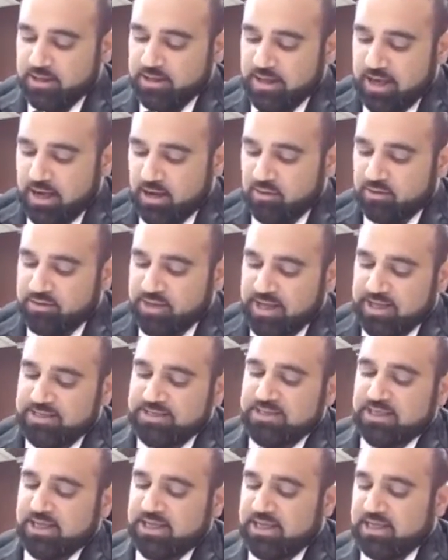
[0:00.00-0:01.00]
Now,
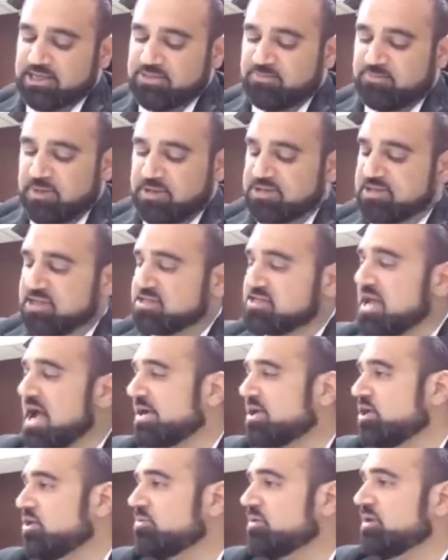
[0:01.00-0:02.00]
next thing is business
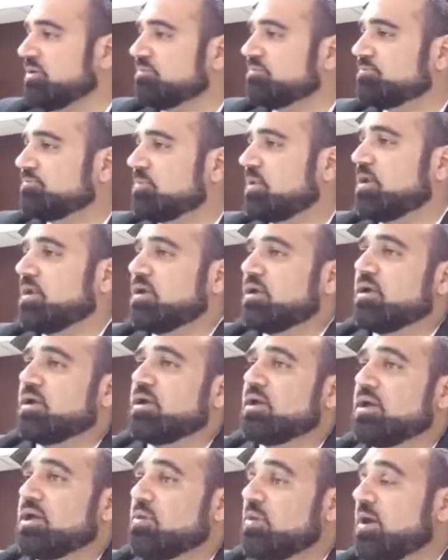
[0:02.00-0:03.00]
acumen.
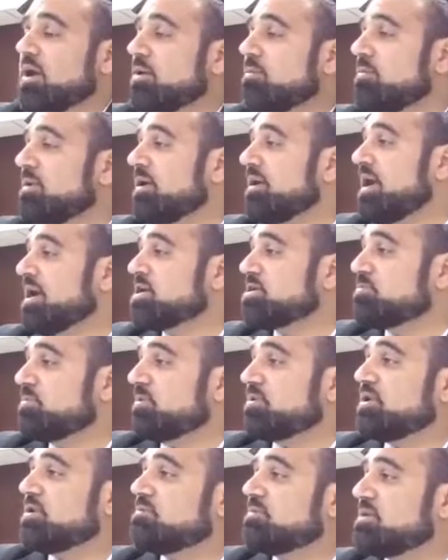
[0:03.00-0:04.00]
You want to be an
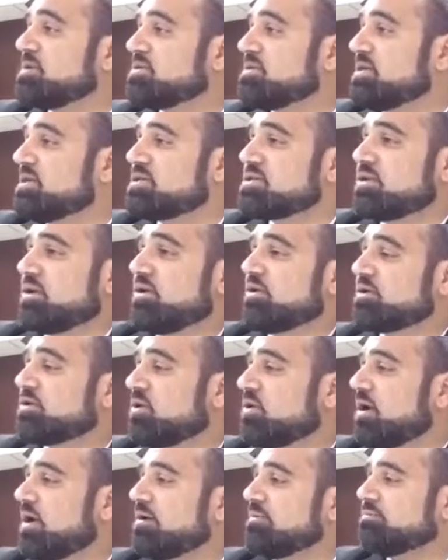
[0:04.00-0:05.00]
expert in business? Learn
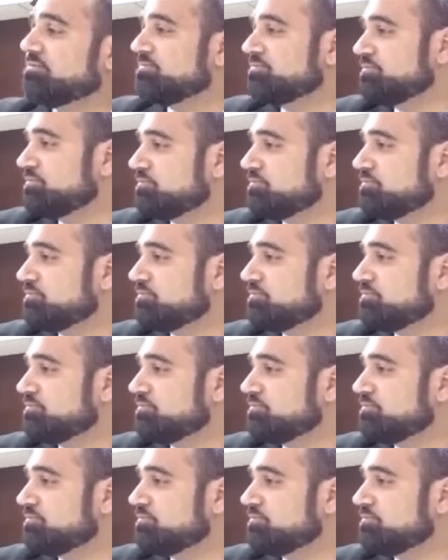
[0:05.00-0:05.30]
Torah.